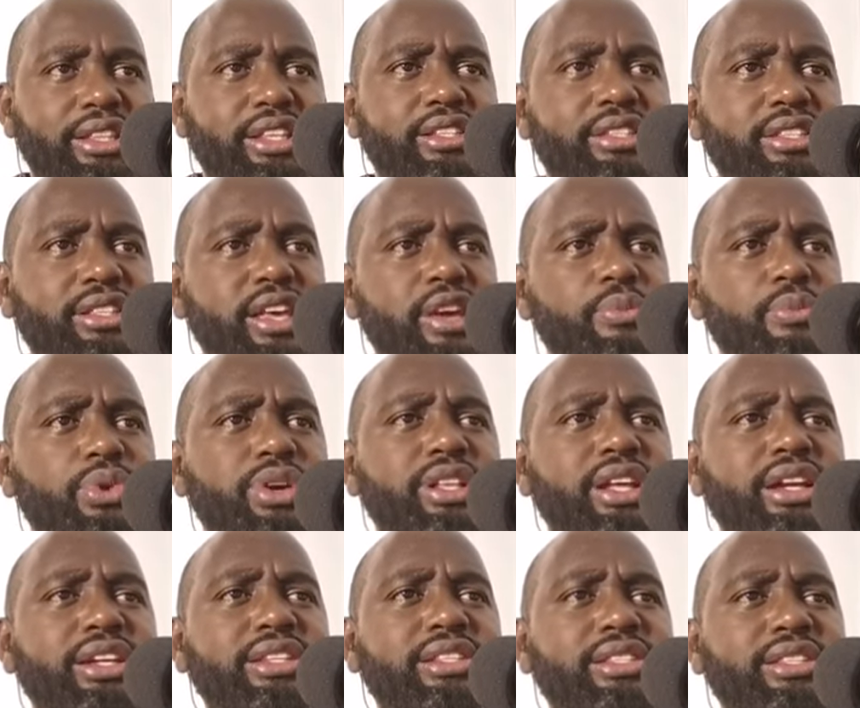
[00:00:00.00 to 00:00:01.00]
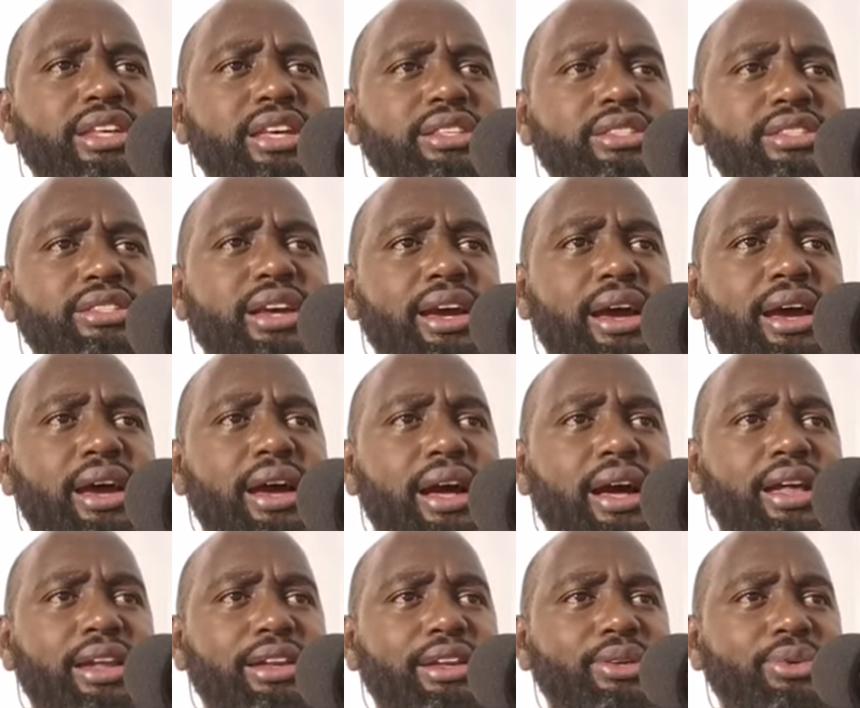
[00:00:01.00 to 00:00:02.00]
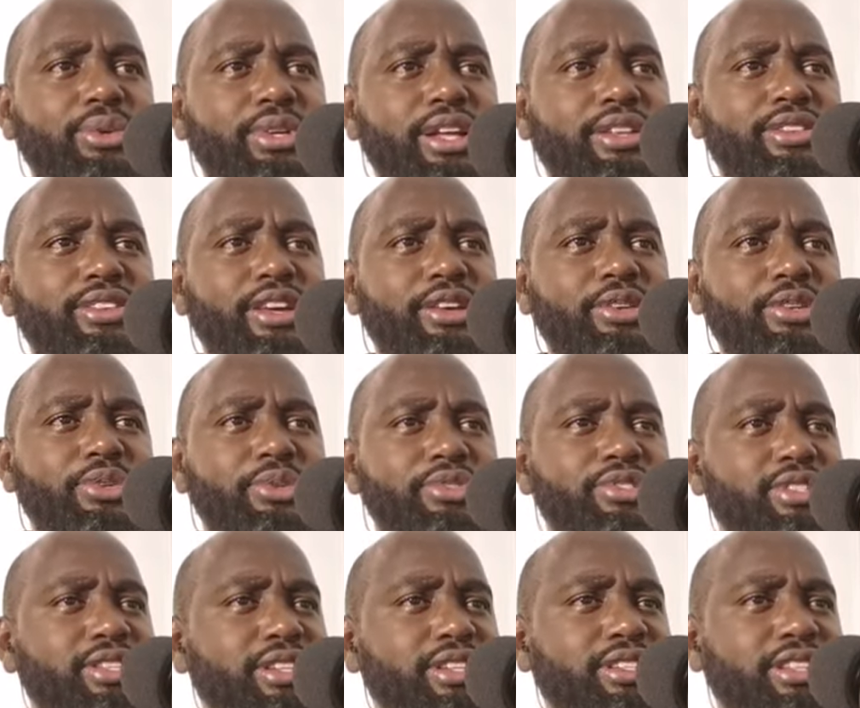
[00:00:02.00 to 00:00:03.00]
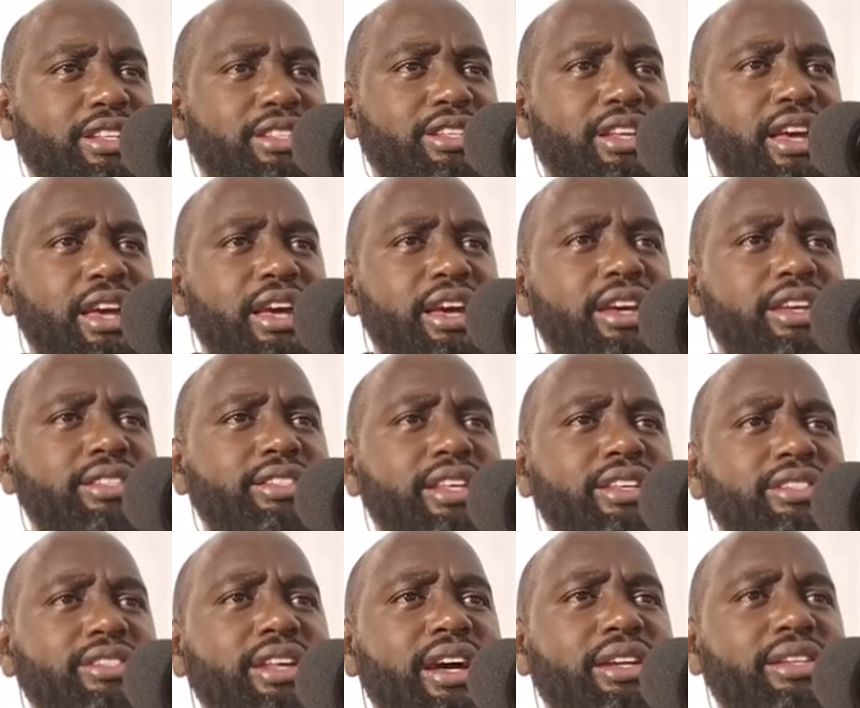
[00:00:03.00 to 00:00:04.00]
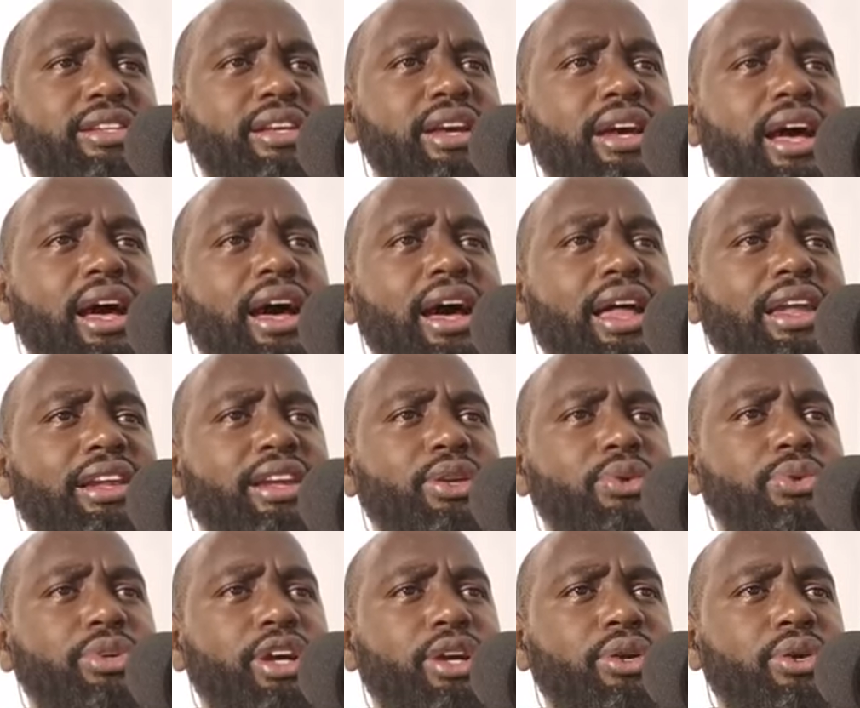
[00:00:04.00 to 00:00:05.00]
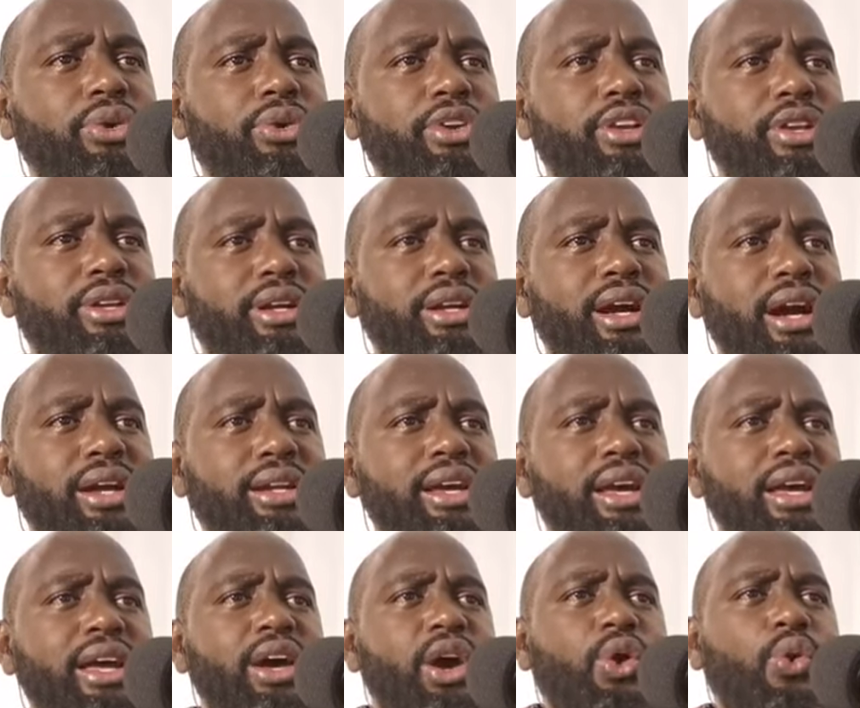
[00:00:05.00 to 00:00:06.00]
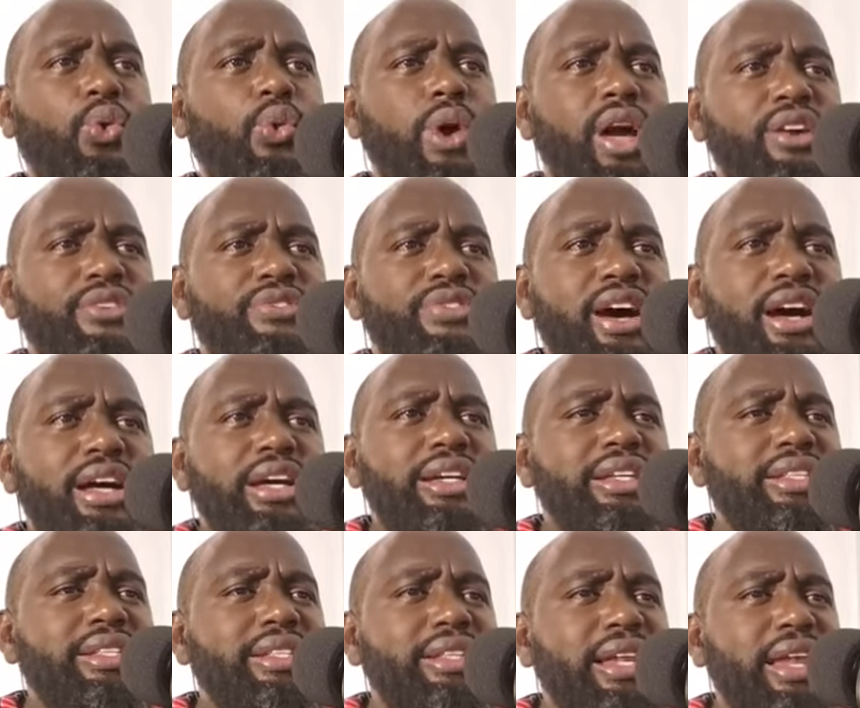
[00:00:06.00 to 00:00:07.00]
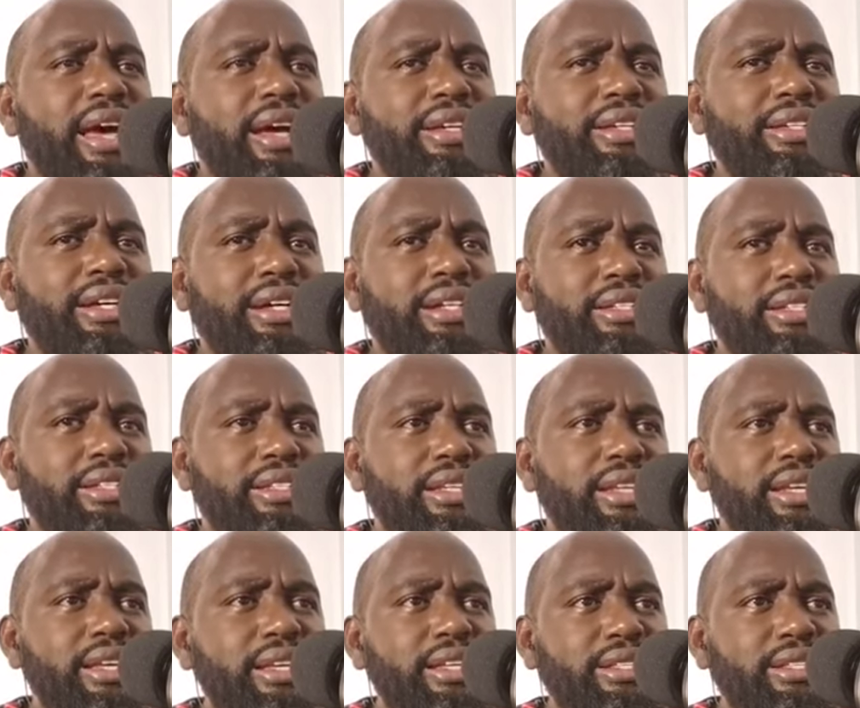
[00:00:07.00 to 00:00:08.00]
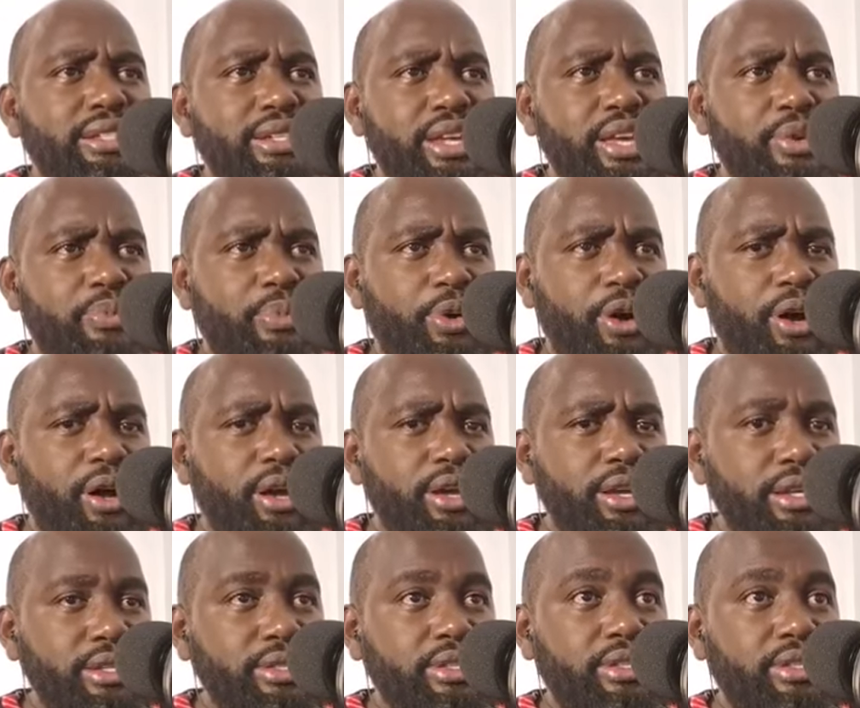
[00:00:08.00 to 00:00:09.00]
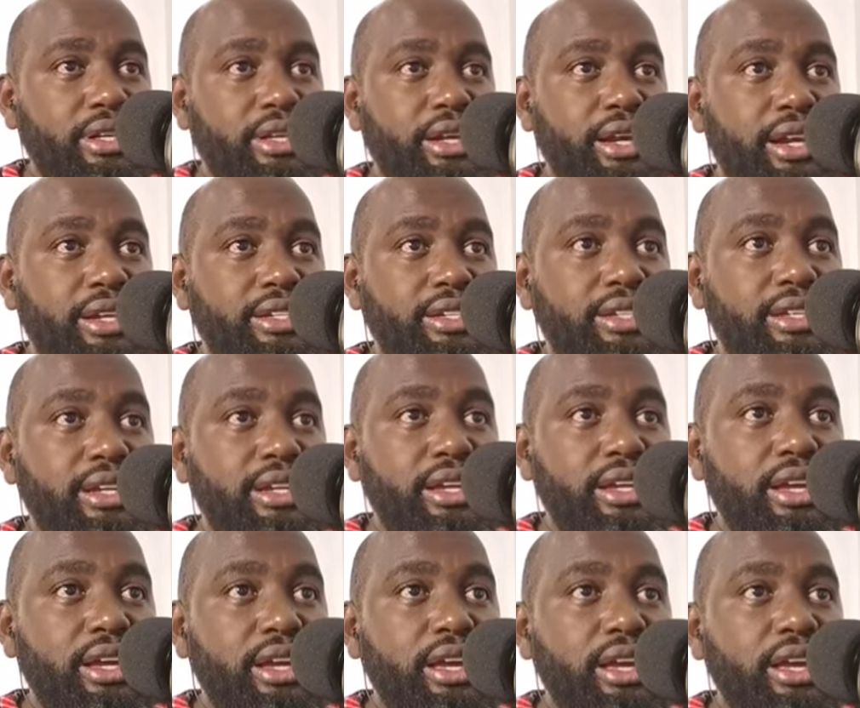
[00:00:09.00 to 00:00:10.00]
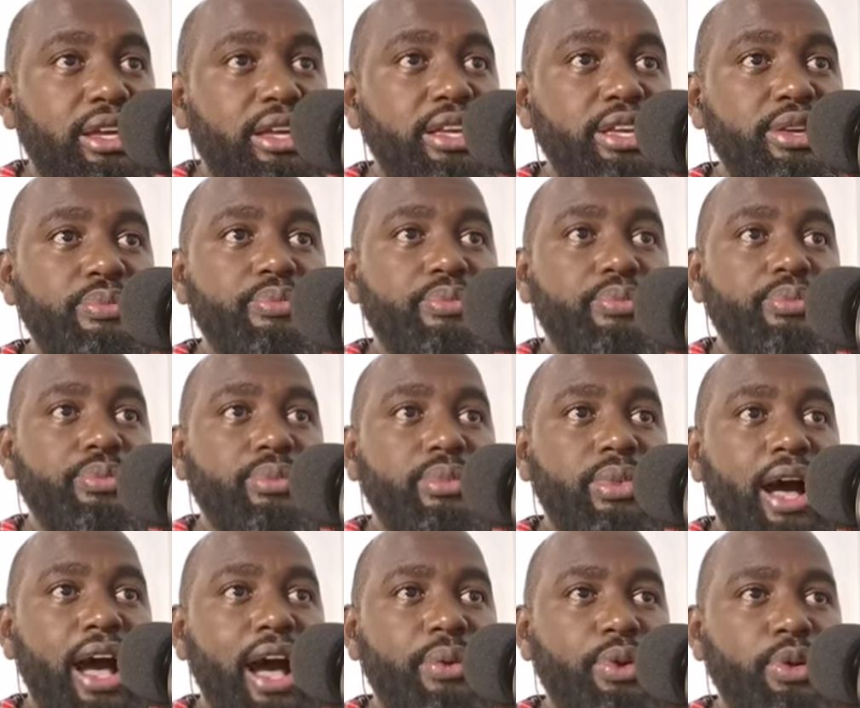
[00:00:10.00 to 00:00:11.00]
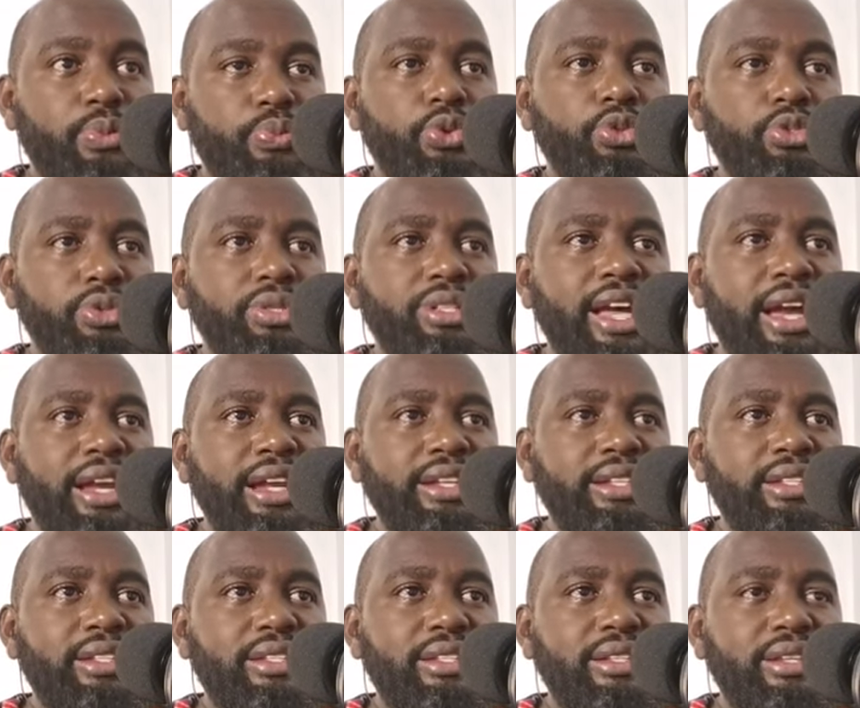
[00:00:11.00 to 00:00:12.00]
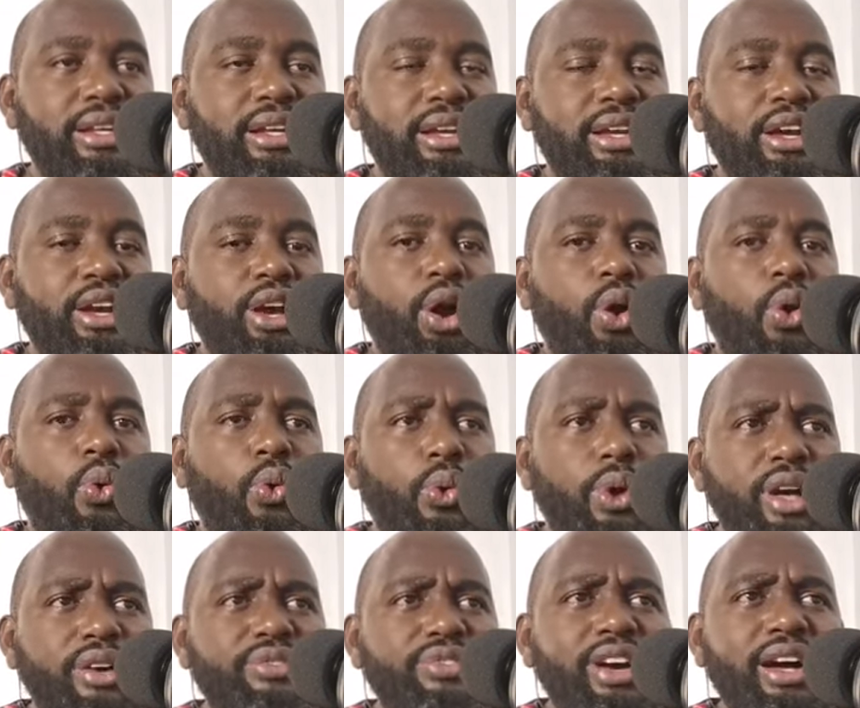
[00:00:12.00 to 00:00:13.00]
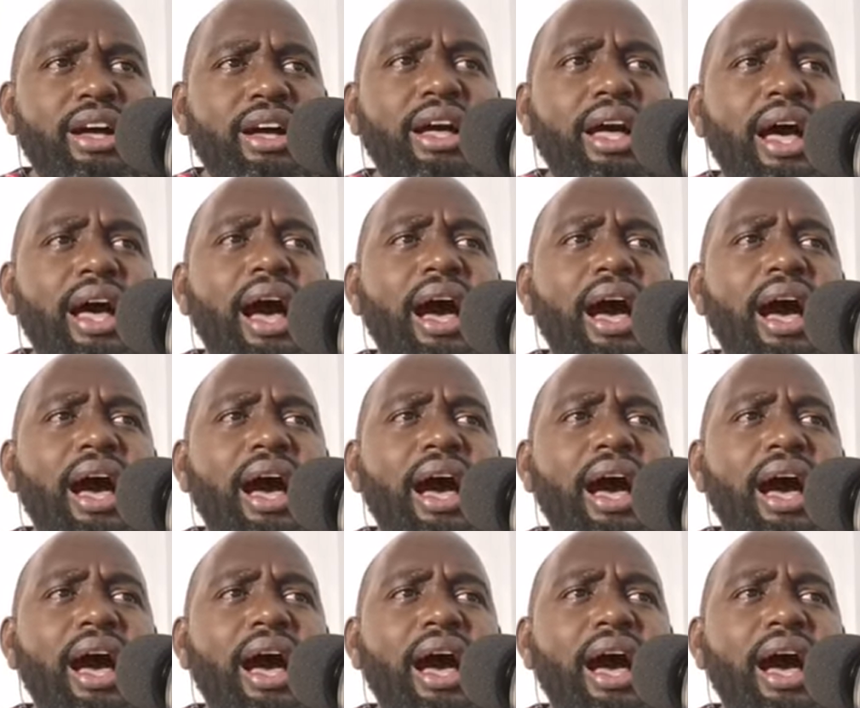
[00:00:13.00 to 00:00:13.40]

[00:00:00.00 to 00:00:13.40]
The same way that it says there, hallelujah, thank you, Jesus. It says that, hallelujah, glory to God. Whoever slanders his neighbor in secret, him I will put to silence. Whoever